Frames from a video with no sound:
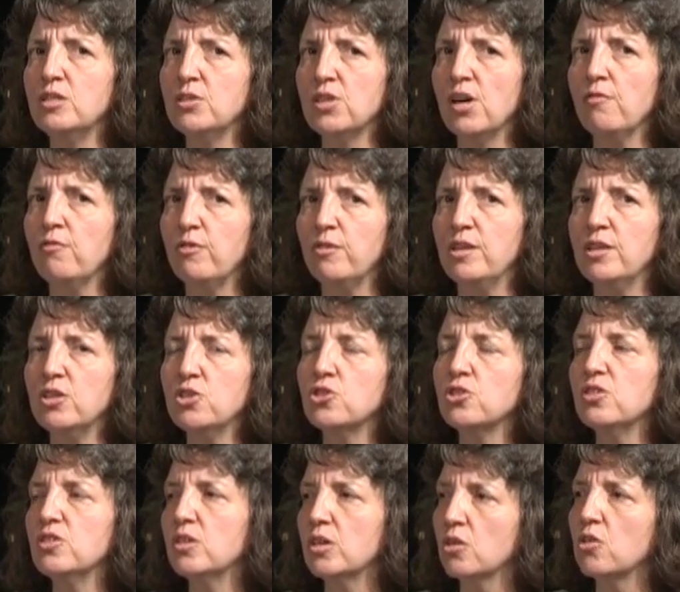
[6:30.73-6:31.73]

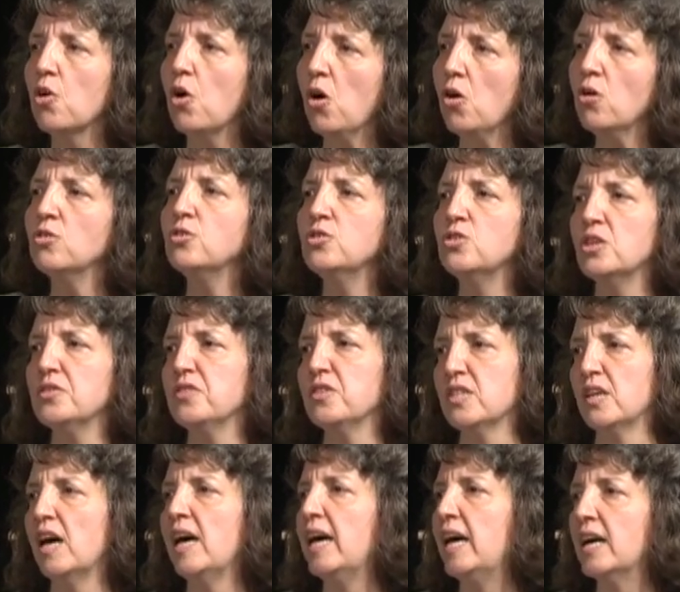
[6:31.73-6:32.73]
definition that calls us to
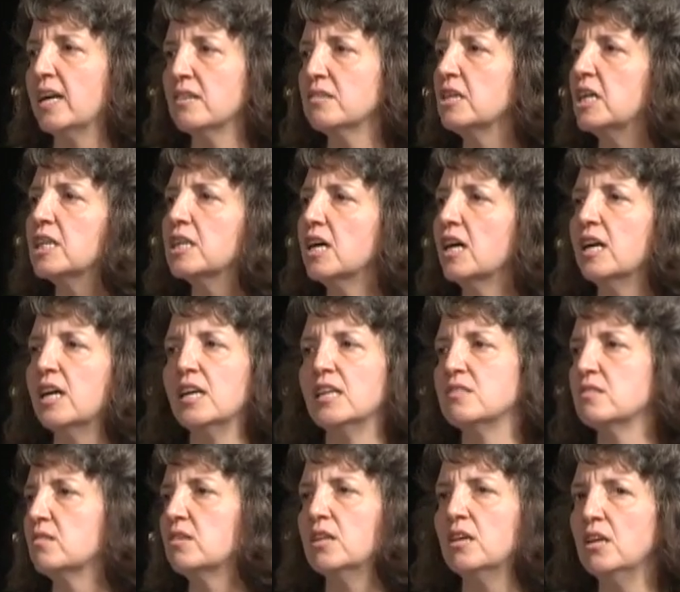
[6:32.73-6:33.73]
act on
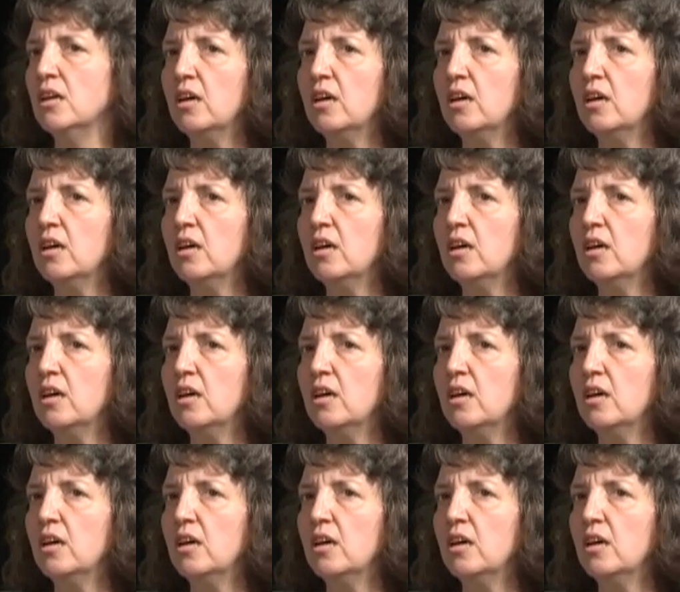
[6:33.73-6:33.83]
Gaza.